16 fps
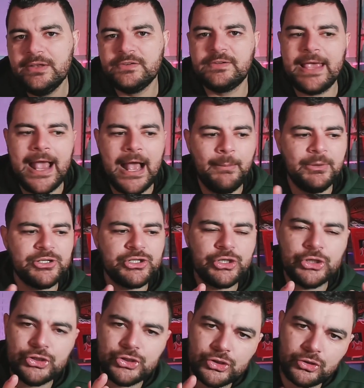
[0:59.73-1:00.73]
to how much
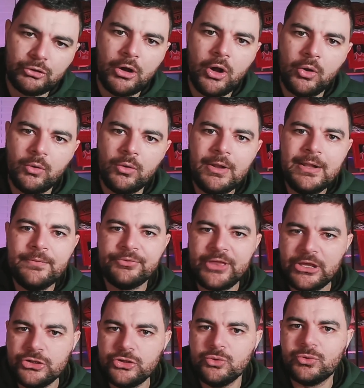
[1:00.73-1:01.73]
control
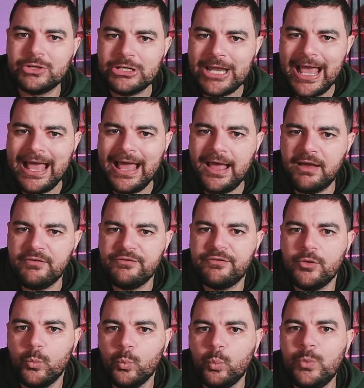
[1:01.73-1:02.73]
that you can
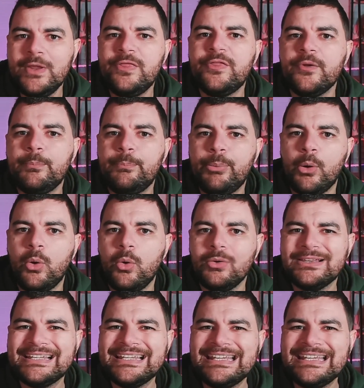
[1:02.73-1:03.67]
have with the ball